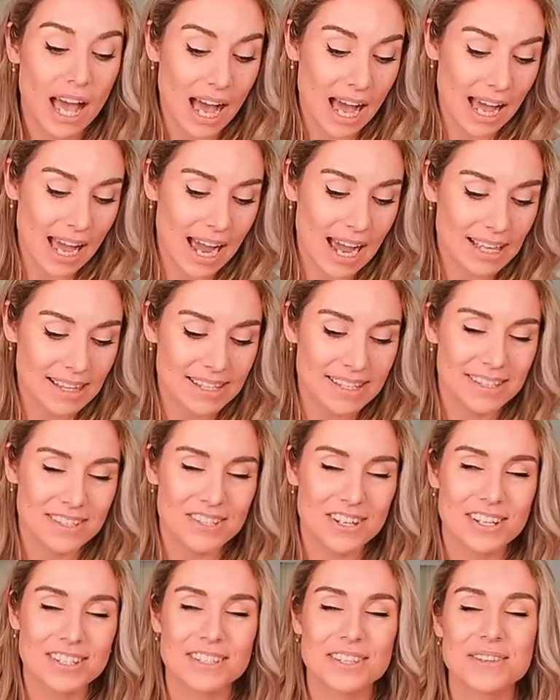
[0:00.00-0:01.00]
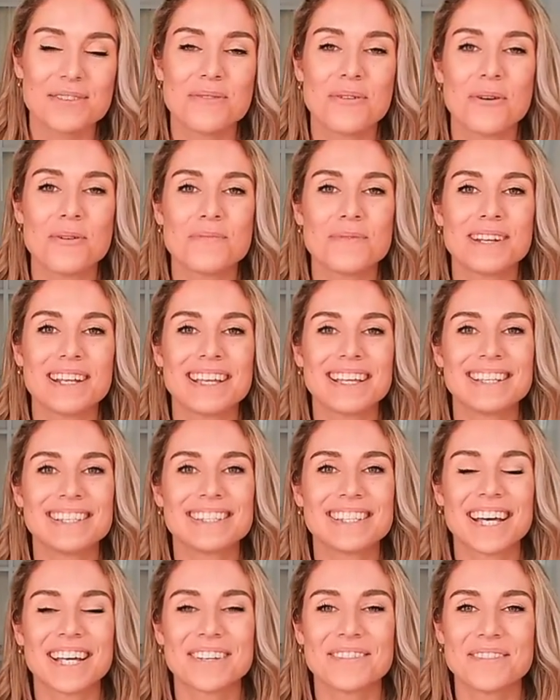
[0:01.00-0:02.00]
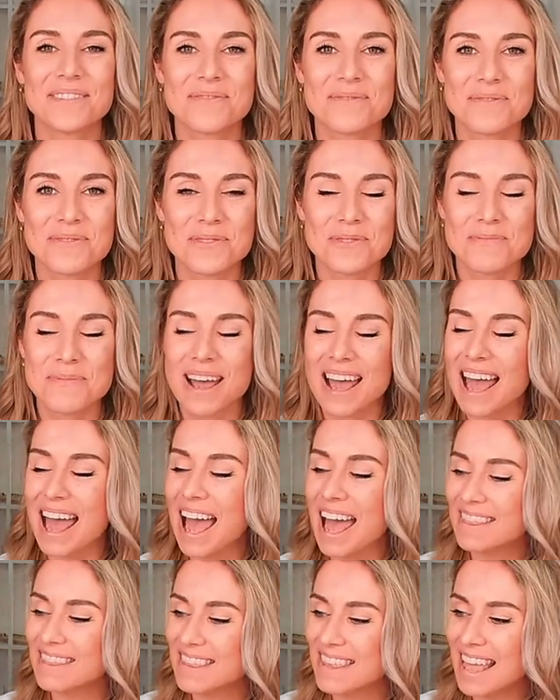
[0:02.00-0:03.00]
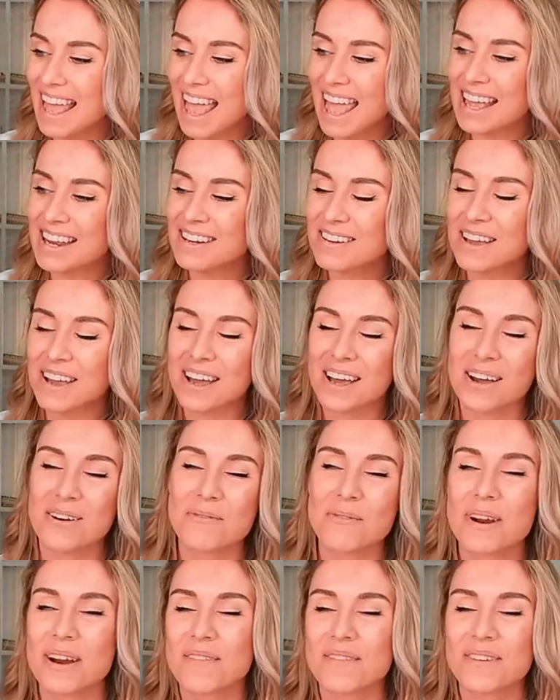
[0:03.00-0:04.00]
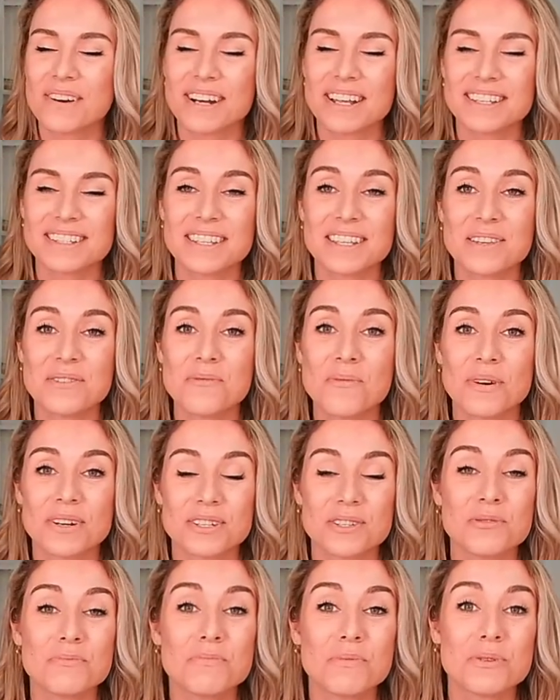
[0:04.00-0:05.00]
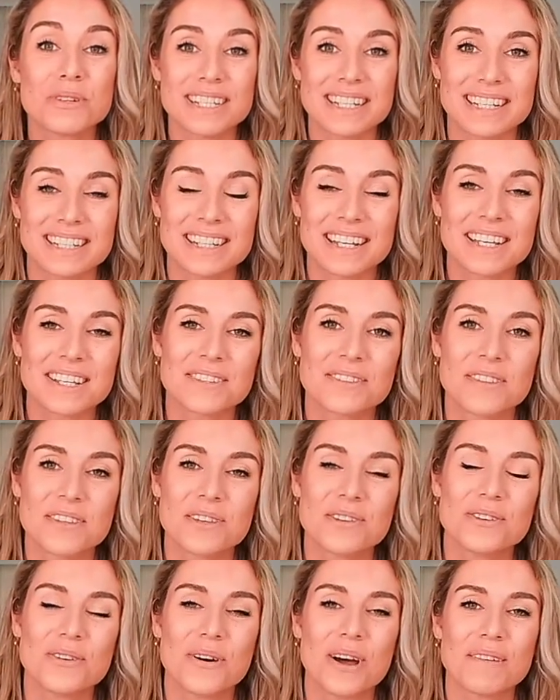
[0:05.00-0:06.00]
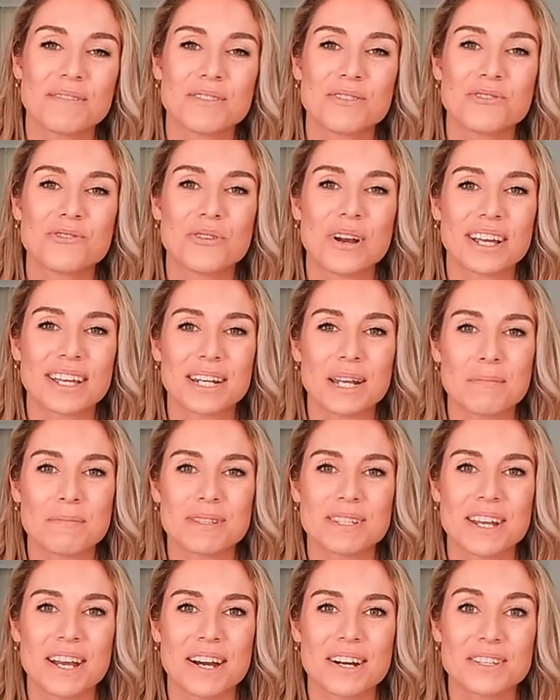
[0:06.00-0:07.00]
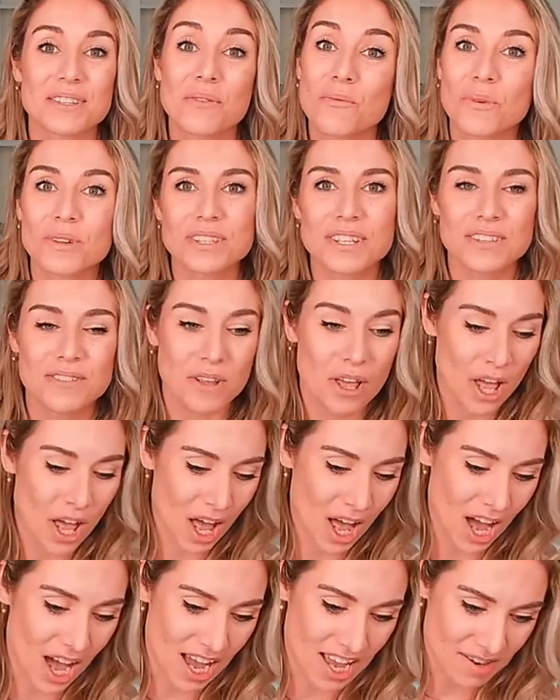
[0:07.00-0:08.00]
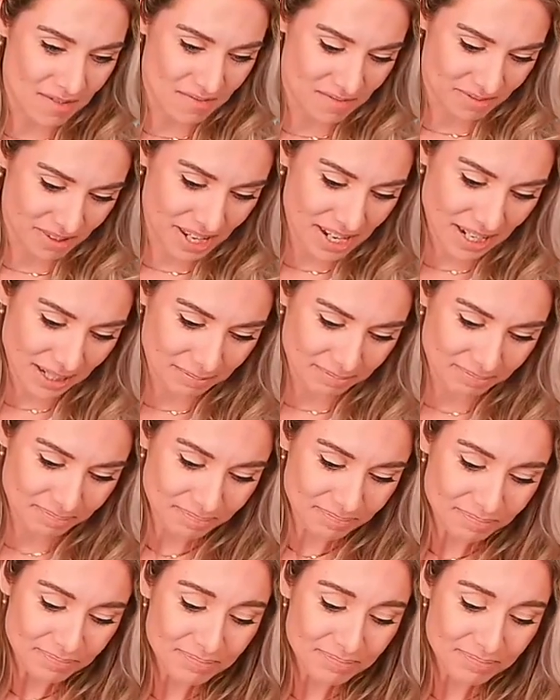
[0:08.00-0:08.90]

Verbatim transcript: I highly suggest that you open it inside of the room at the end, uh, wherever it is that you want to put it, so that you don't have to trek it upstairs once it's uh, inflating.